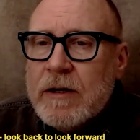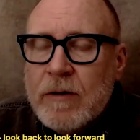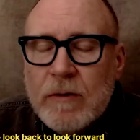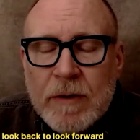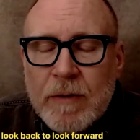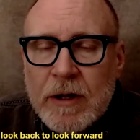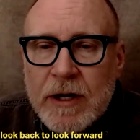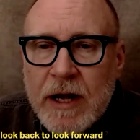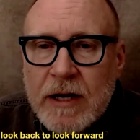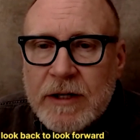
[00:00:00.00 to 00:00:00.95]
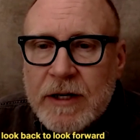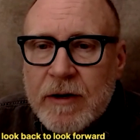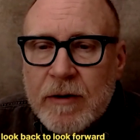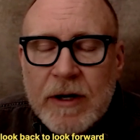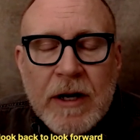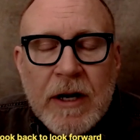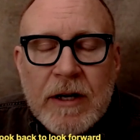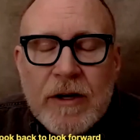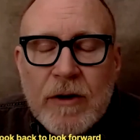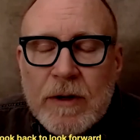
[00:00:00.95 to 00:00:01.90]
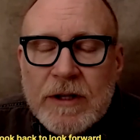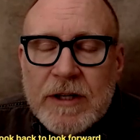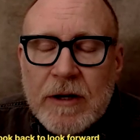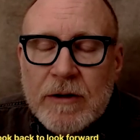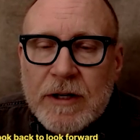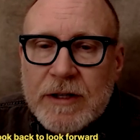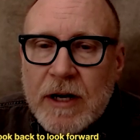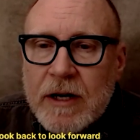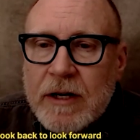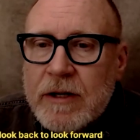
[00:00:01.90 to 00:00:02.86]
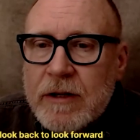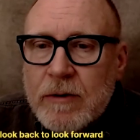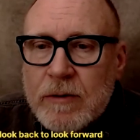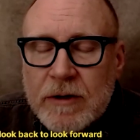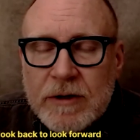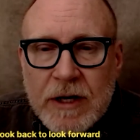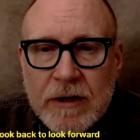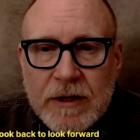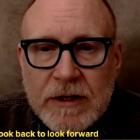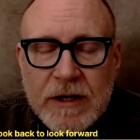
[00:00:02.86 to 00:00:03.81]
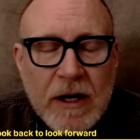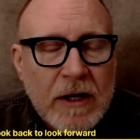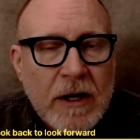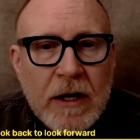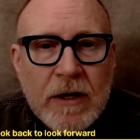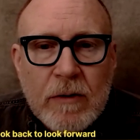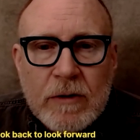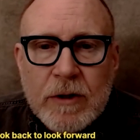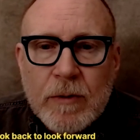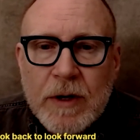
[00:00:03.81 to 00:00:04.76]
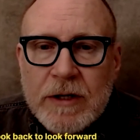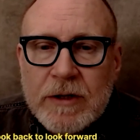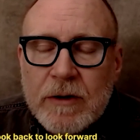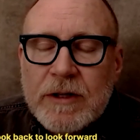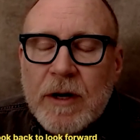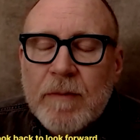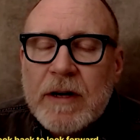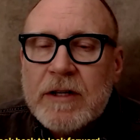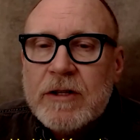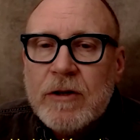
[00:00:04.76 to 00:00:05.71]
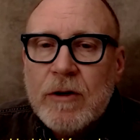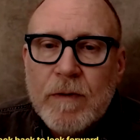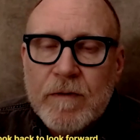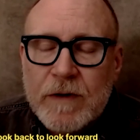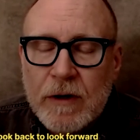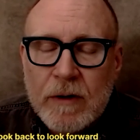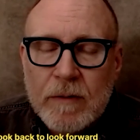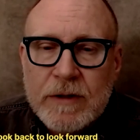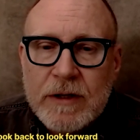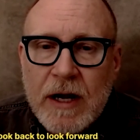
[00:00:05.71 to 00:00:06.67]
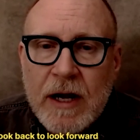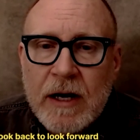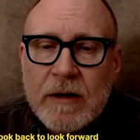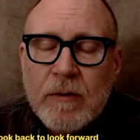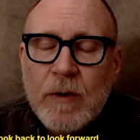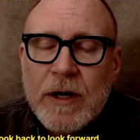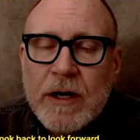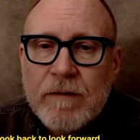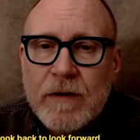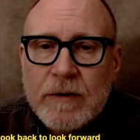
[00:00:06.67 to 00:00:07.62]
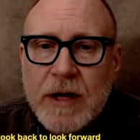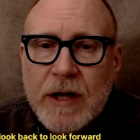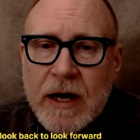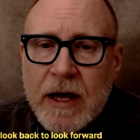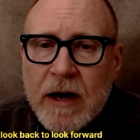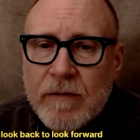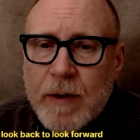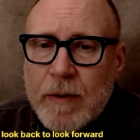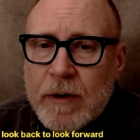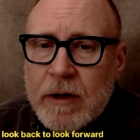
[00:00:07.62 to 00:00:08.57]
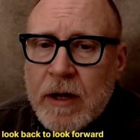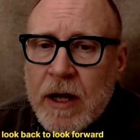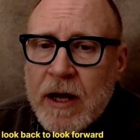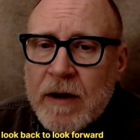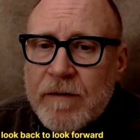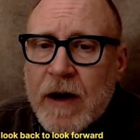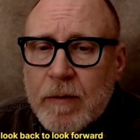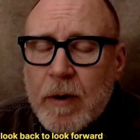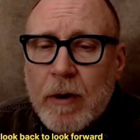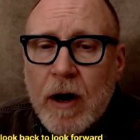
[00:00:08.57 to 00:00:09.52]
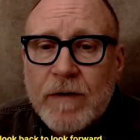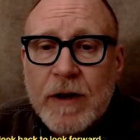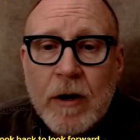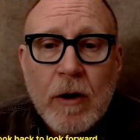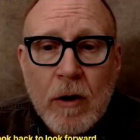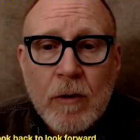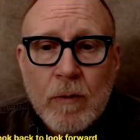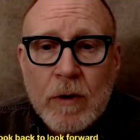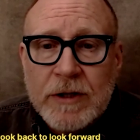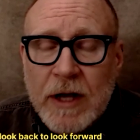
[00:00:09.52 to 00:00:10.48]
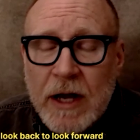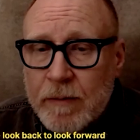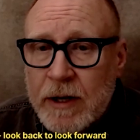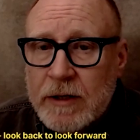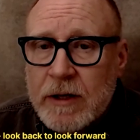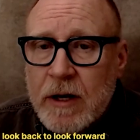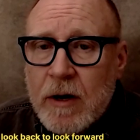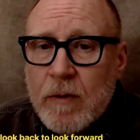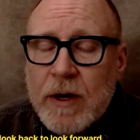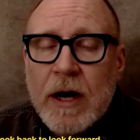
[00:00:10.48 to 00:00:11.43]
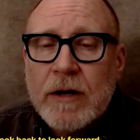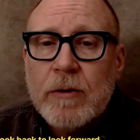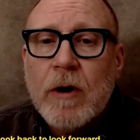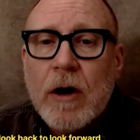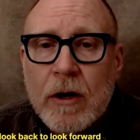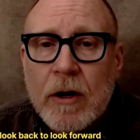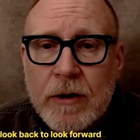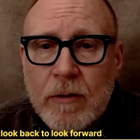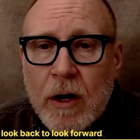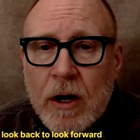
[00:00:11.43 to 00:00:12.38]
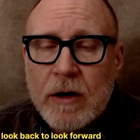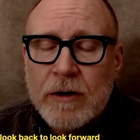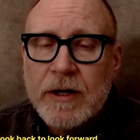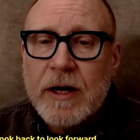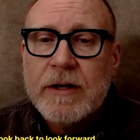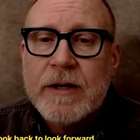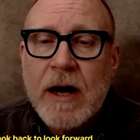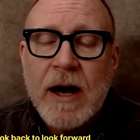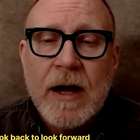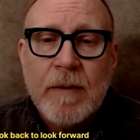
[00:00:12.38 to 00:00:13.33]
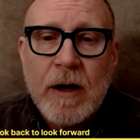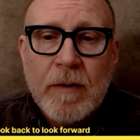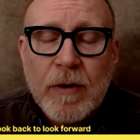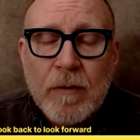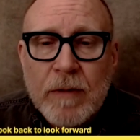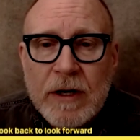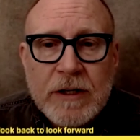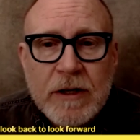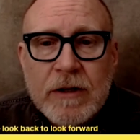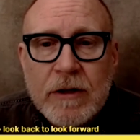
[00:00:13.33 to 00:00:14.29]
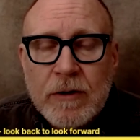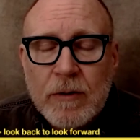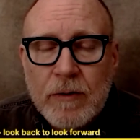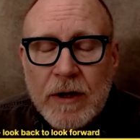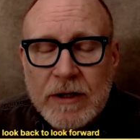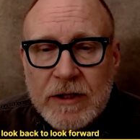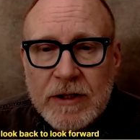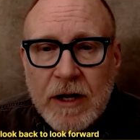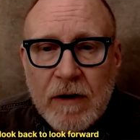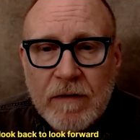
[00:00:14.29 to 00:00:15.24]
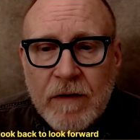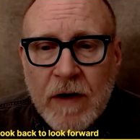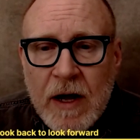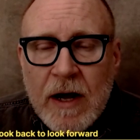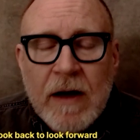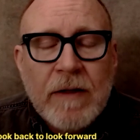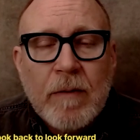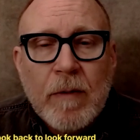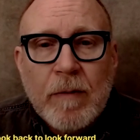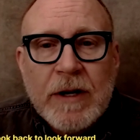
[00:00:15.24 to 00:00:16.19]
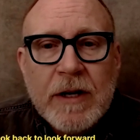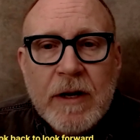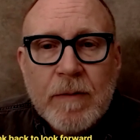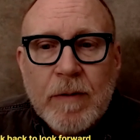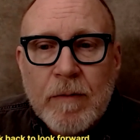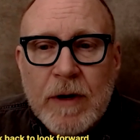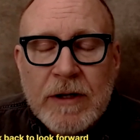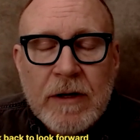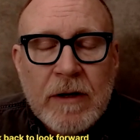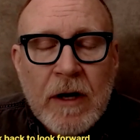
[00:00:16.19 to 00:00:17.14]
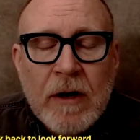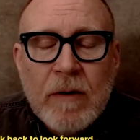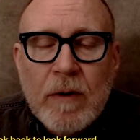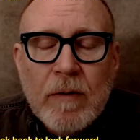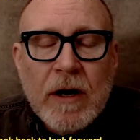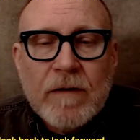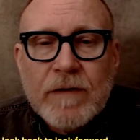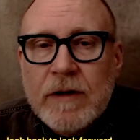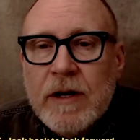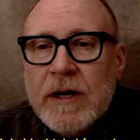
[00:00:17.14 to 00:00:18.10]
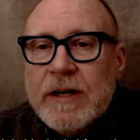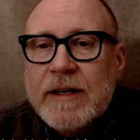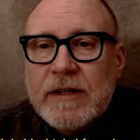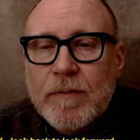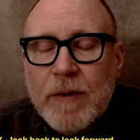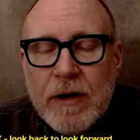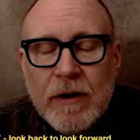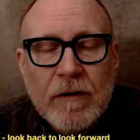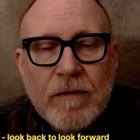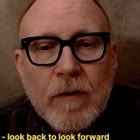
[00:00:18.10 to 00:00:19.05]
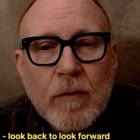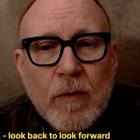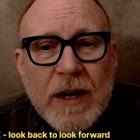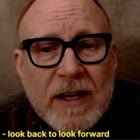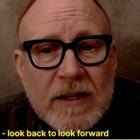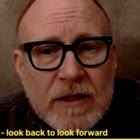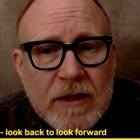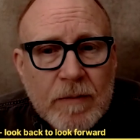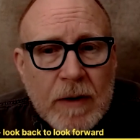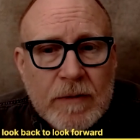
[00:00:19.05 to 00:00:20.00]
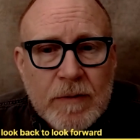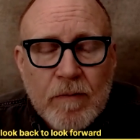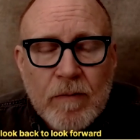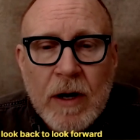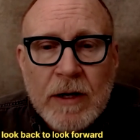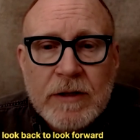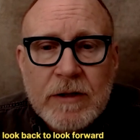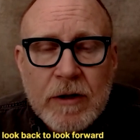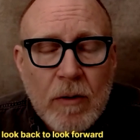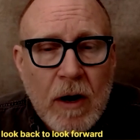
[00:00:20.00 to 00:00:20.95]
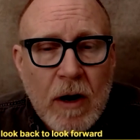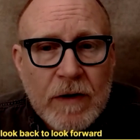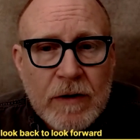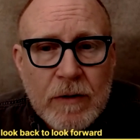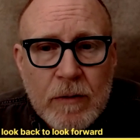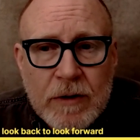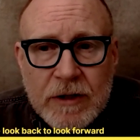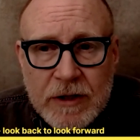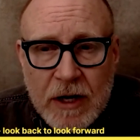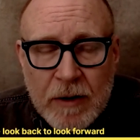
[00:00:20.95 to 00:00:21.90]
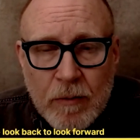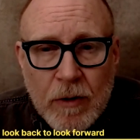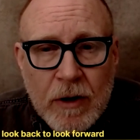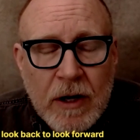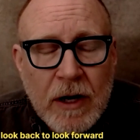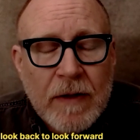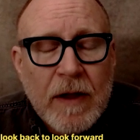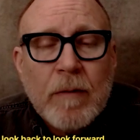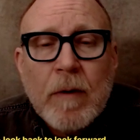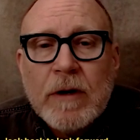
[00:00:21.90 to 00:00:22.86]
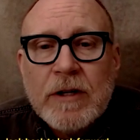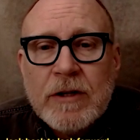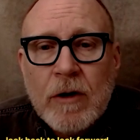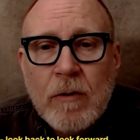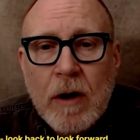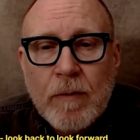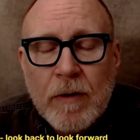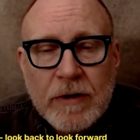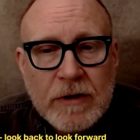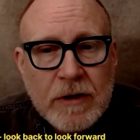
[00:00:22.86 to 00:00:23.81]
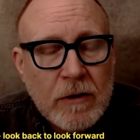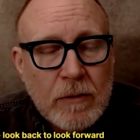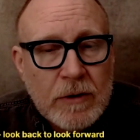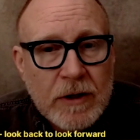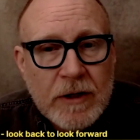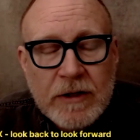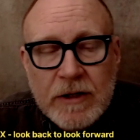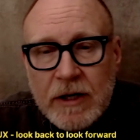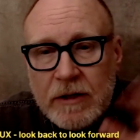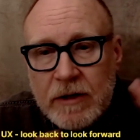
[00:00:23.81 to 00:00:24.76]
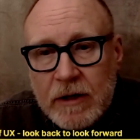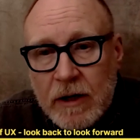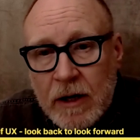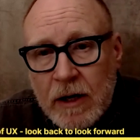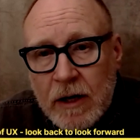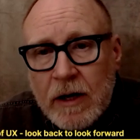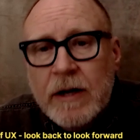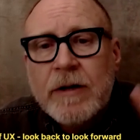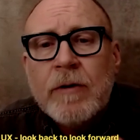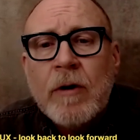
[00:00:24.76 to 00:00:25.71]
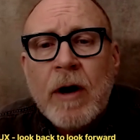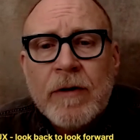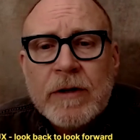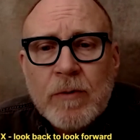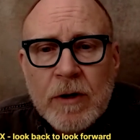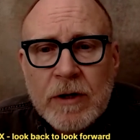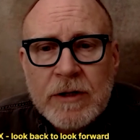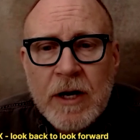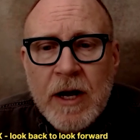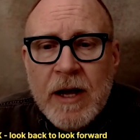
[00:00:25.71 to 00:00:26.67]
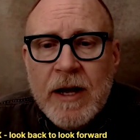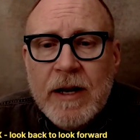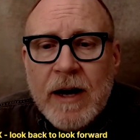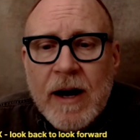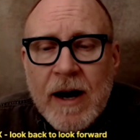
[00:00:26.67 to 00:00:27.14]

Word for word: usability engineering, human centered design, user centered design, user research, a big soup of terms, and we confused the heck out of people. In fact, we were often our own worst enemies. We had to argue hard to get time and permission to do this stuff. And then when we did get permission, we would often disappear for weeks, sometimes months to go off and do design work. And then we would show up with a solution and say, ta da, and you know how this works. In